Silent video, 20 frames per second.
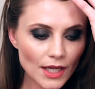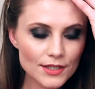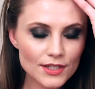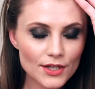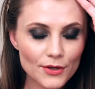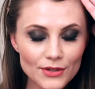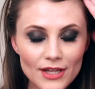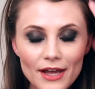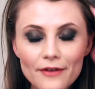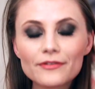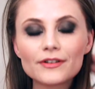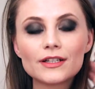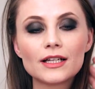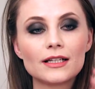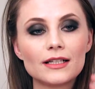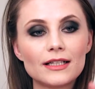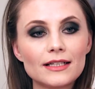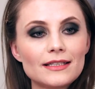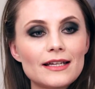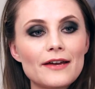So
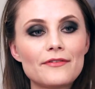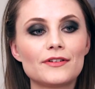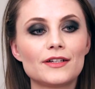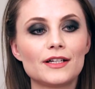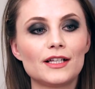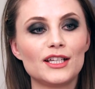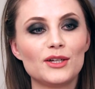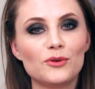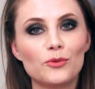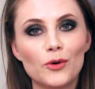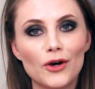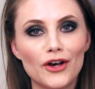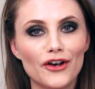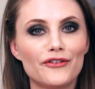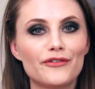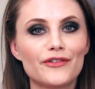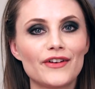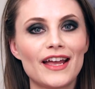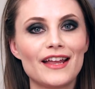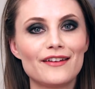definitely, definitely
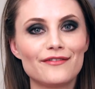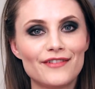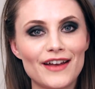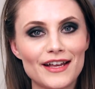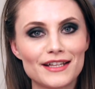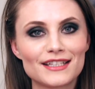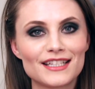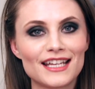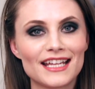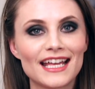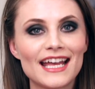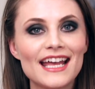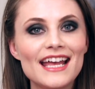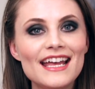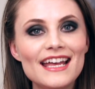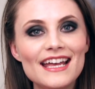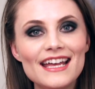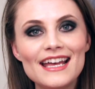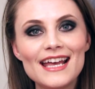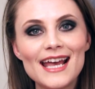worth investing
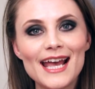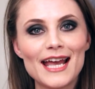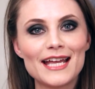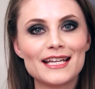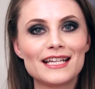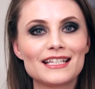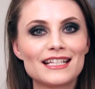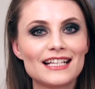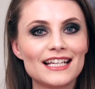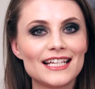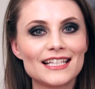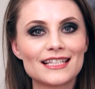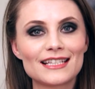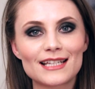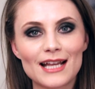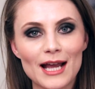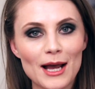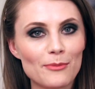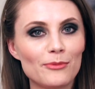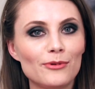in at least a
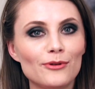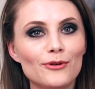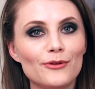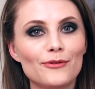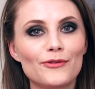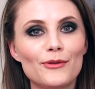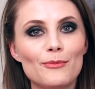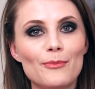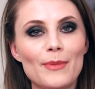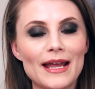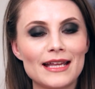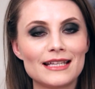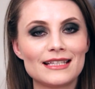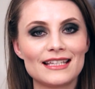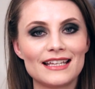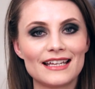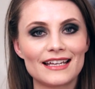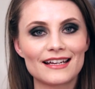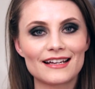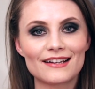couple of the
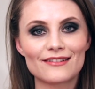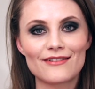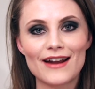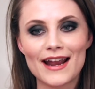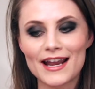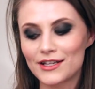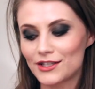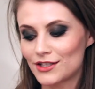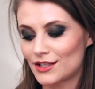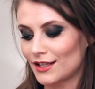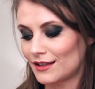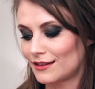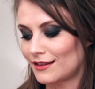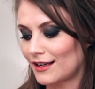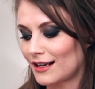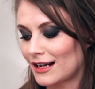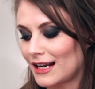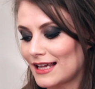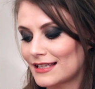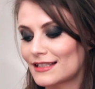basic range that the
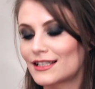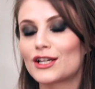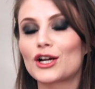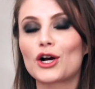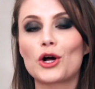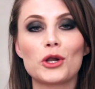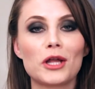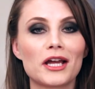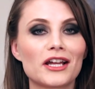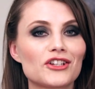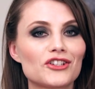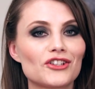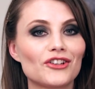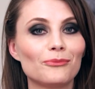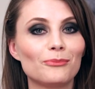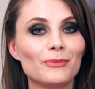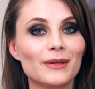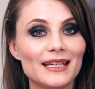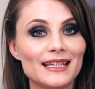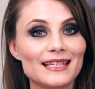classic
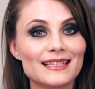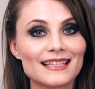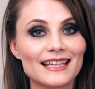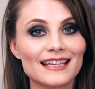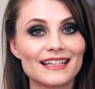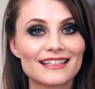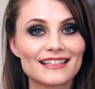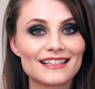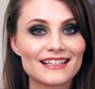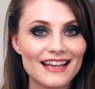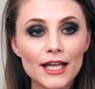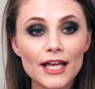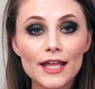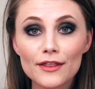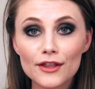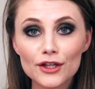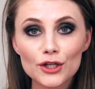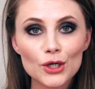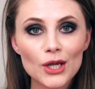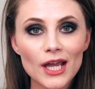collection piece is.
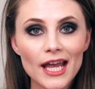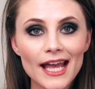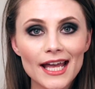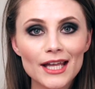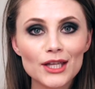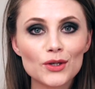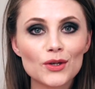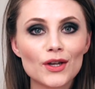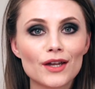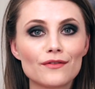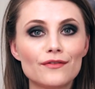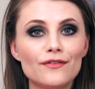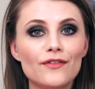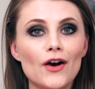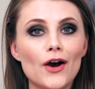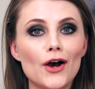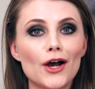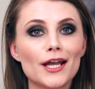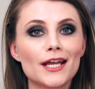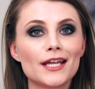In the UK, you can
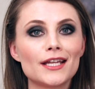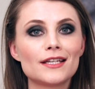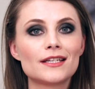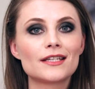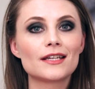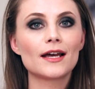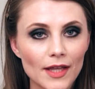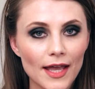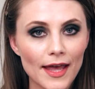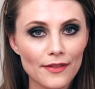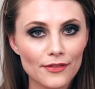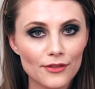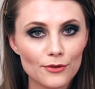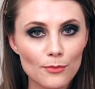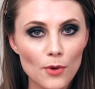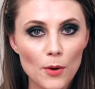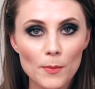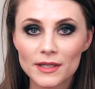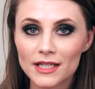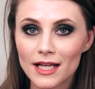find at the
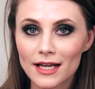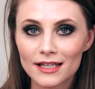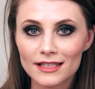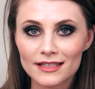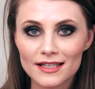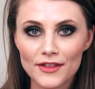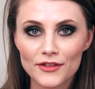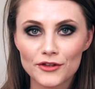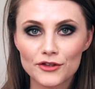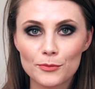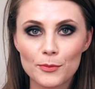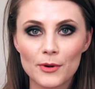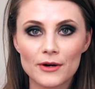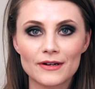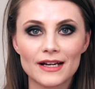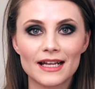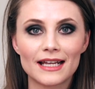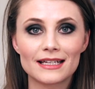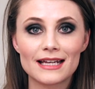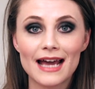moment Alexandre de
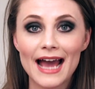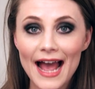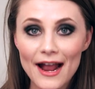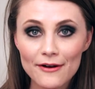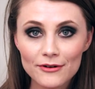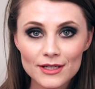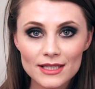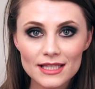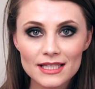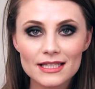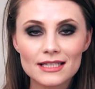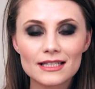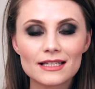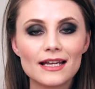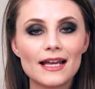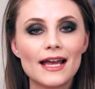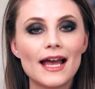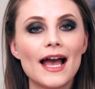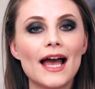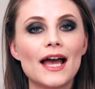Paris at Harrods
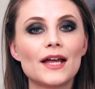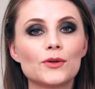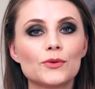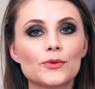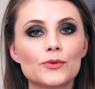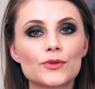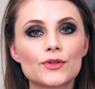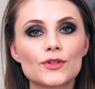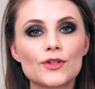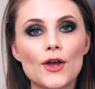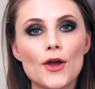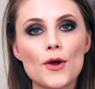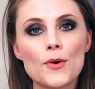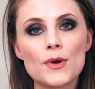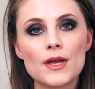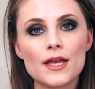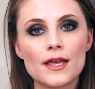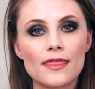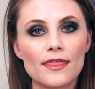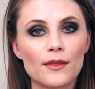and
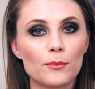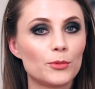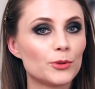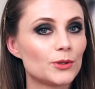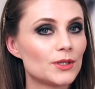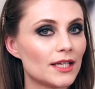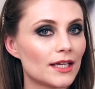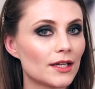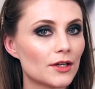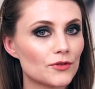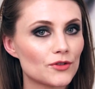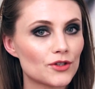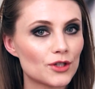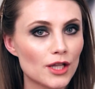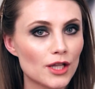also in the boutique on